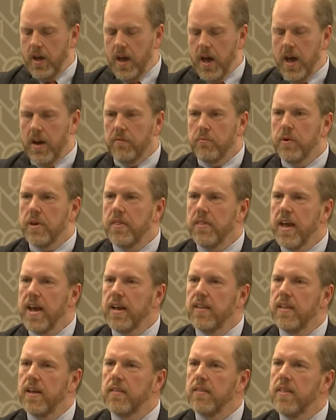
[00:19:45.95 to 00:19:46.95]
And if we
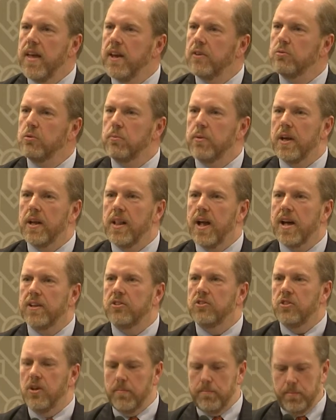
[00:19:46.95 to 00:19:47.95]
think that things would be a lot
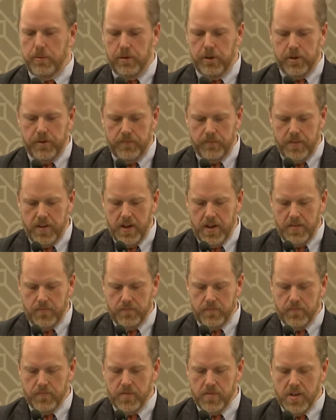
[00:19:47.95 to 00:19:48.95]
simpler
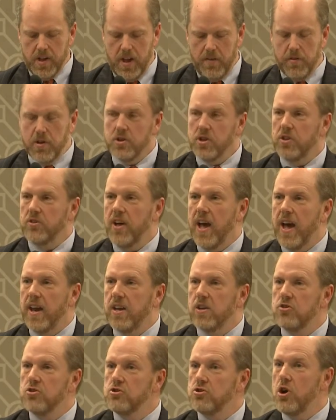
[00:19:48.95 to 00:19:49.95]
if you just had
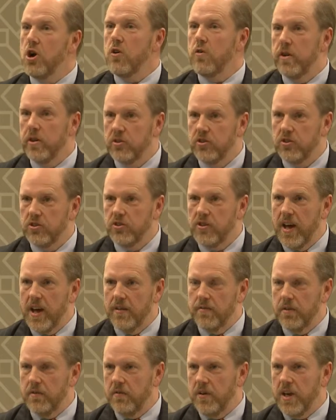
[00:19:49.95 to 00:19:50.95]
insurance instead
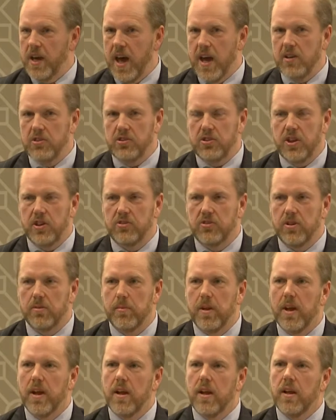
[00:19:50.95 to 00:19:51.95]
of a VA system,
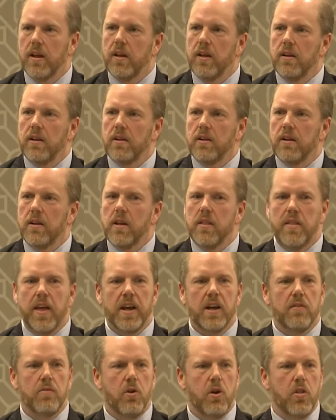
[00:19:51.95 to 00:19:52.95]

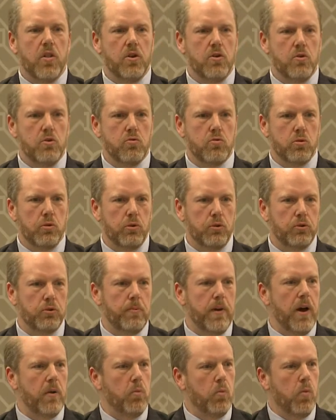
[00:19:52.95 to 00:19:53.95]
think of all the new rules
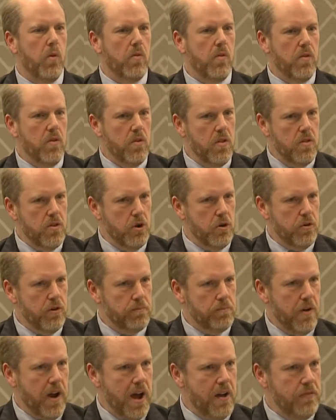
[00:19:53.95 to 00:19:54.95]
about your
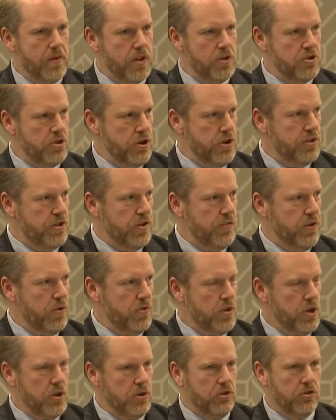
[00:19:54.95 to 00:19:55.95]
private insurance if you
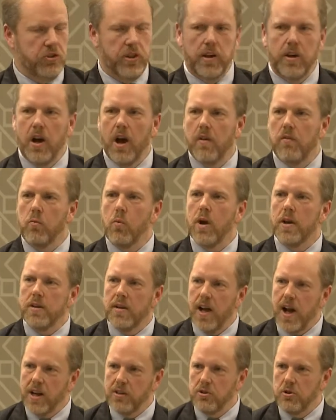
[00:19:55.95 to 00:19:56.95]
use it, of what
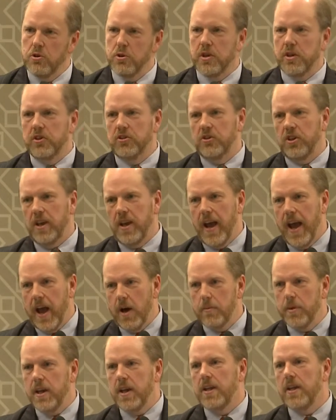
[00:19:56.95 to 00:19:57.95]
doctor you can see, how
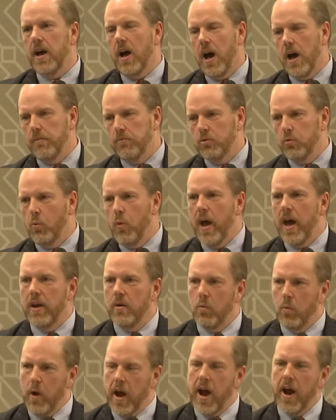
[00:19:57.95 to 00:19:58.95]
many times,
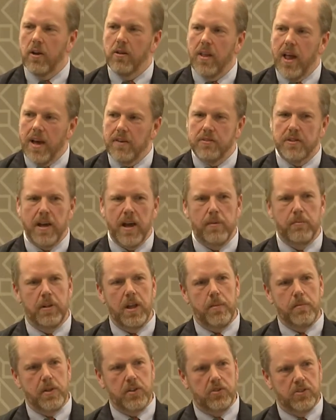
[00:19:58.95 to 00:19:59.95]
when, where, lifetime
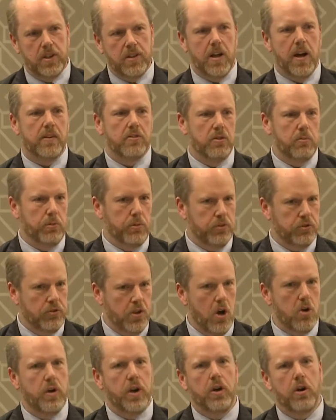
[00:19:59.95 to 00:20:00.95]
limits, deductibles,
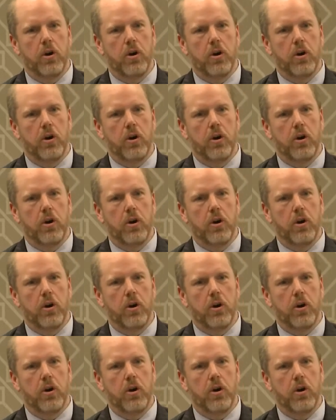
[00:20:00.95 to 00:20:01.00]
donut